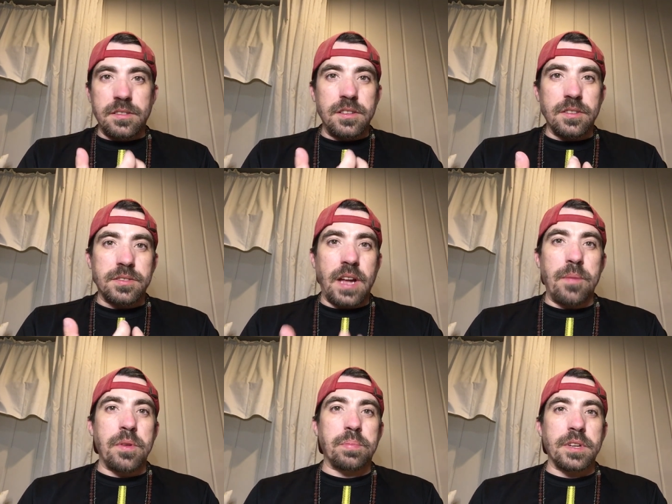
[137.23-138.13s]
you know,
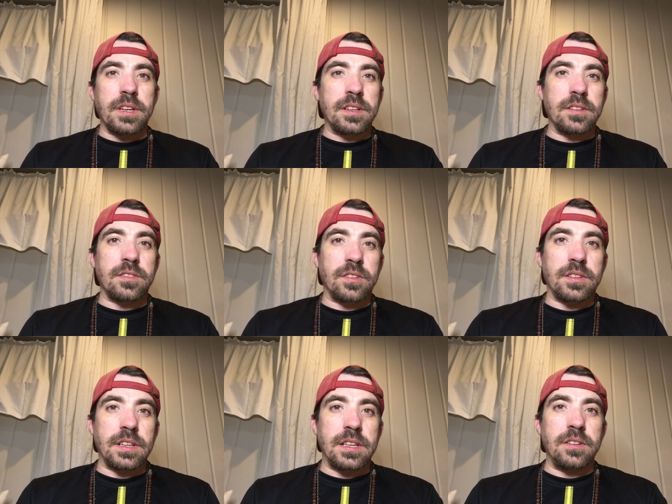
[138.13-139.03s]
stop the bleeding and
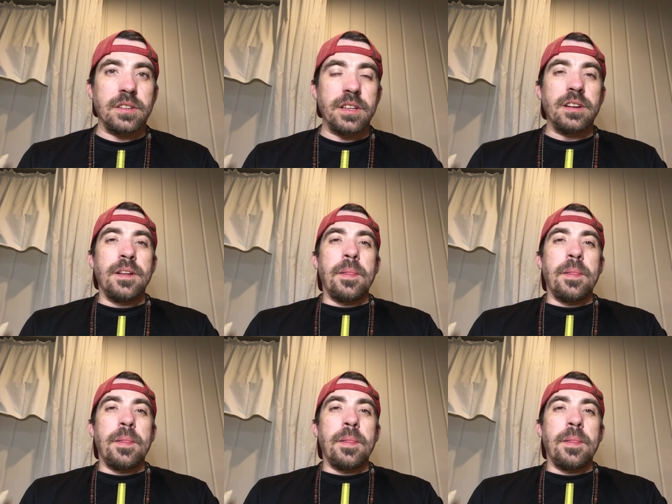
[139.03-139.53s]
start to heal it,